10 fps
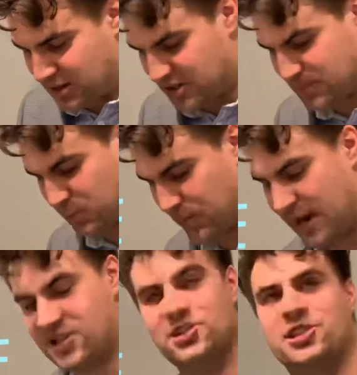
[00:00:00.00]
gospel
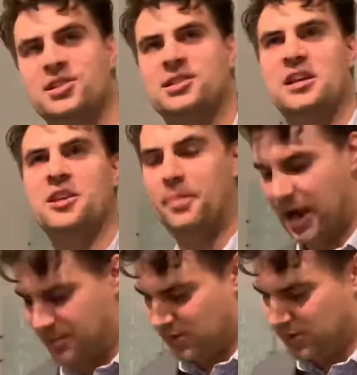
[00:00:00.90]
passages in the
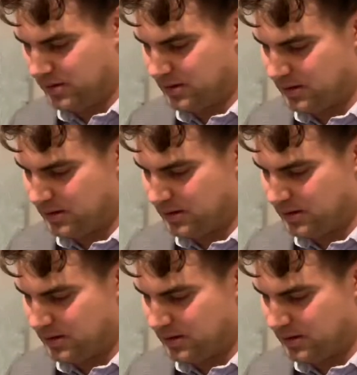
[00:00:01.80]
Bible,